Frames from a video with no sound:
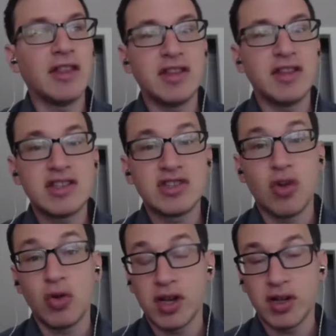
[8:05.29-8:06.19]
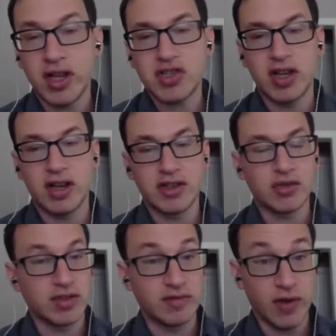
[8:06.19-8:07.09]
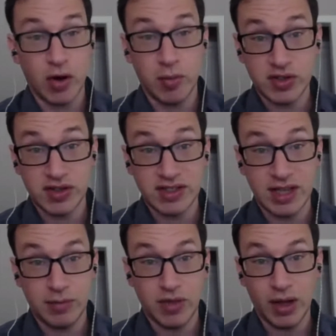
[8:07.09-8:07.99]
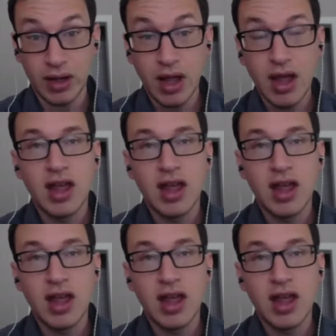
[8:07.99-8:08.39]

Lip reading: And the stolen election industry is very much the same thing.